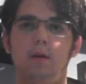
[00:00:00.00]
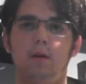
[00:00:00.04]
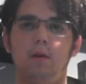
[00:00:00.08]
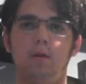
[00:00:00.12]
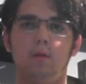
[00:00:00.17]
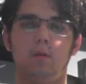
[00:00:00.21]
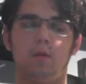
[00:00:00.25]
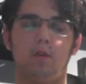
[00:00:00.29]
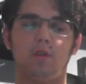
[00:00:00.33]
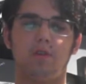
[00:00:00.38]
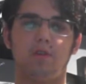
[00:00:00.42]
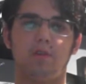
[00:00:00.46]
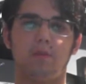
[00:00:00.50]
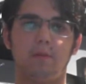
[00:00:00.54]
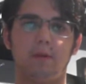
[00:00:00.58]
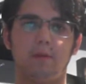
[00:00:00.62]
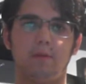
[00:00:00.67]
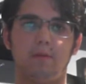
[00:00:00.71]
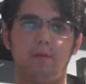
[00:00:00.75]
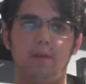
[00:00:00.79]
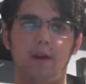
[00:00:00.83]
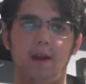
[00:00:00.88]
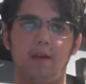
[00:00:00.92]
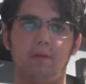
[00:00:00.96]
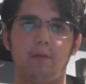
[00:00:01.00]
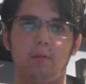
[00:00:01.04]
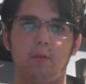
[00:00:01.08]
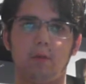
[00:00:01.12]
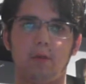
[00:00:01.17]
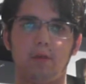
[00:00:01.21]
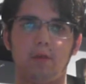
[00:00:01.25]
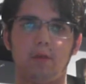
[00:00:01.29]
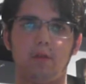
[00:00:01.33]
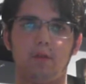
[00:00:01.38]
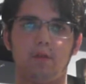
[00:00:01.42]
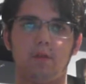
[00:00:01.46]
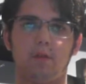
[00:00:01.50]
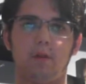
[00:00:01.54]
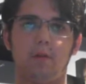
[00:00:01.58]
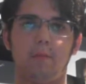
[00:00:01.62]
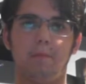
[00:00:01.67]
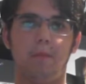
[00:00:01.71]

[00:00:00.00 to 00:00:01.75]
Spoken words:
who wants to be in favour with his